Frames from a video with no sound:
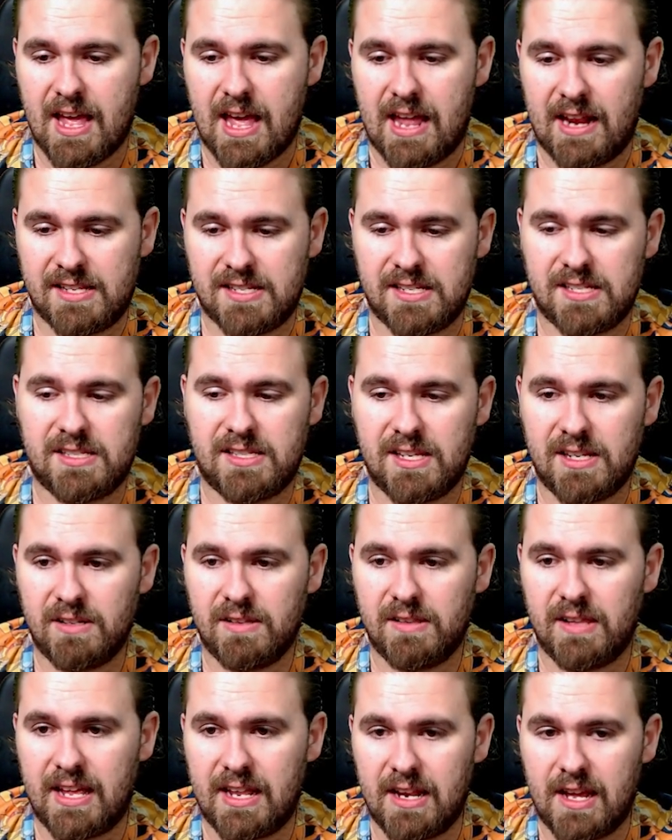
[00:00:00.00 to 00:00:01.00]
and it's a
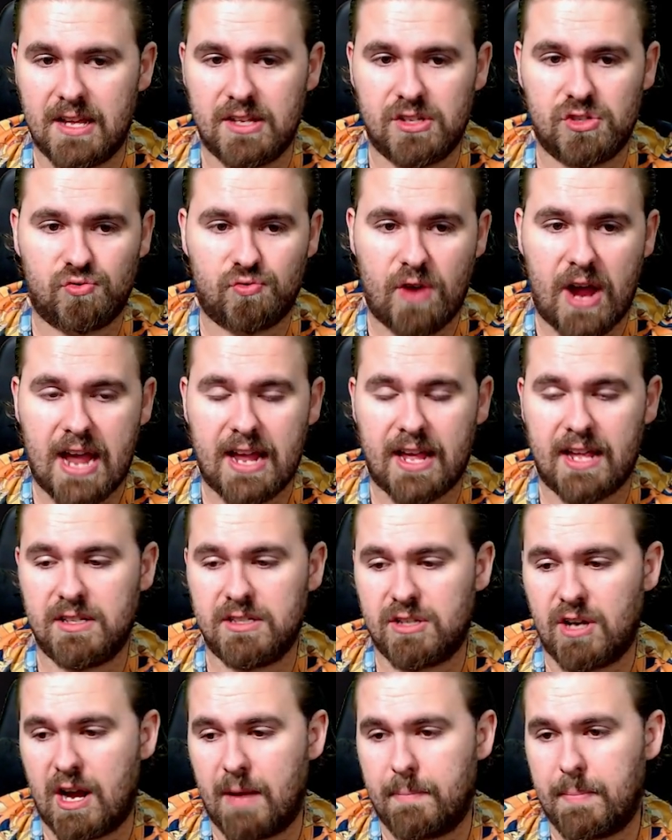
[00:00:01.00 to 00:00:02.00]
Steel and
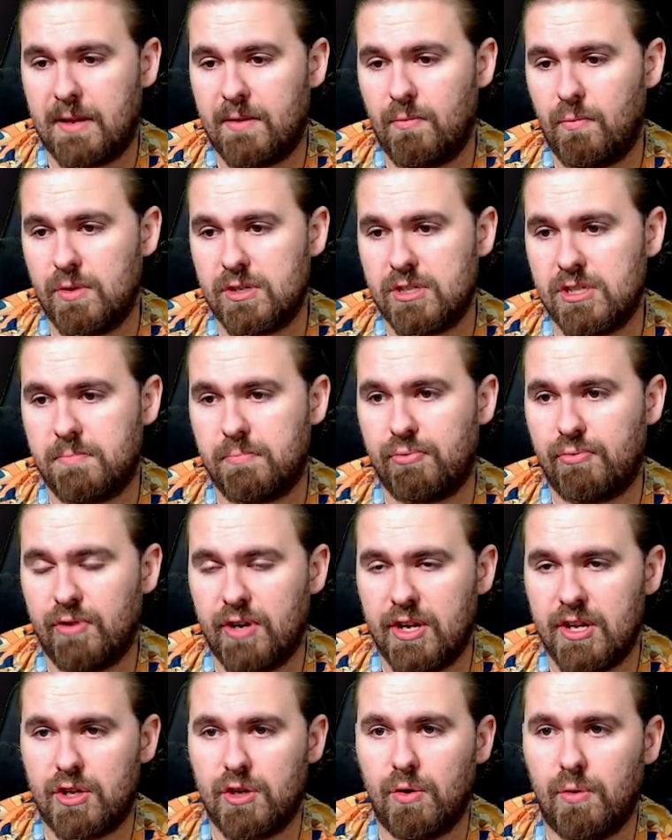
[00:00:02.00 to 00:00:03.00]
Dragon typing, which is
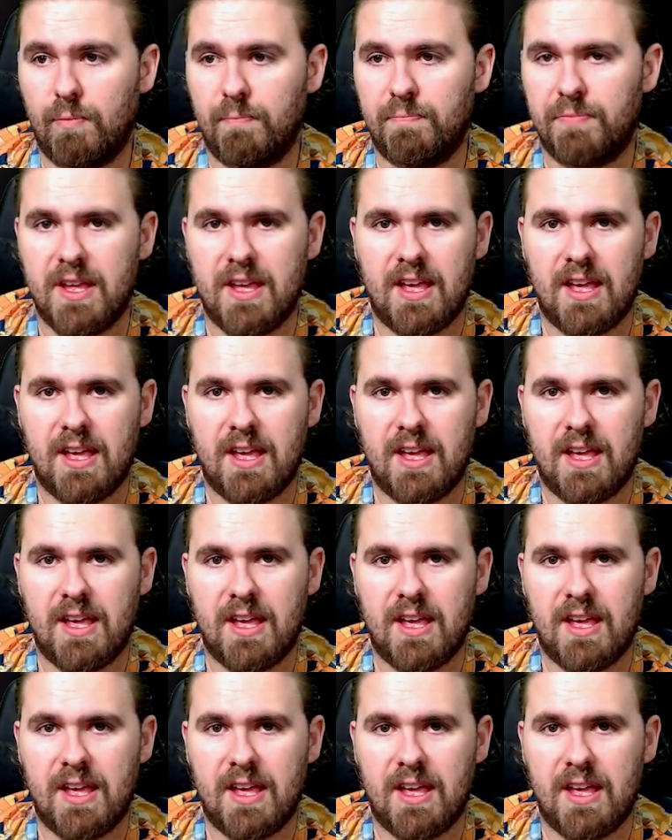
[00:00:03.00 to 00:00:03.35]
pretty cool.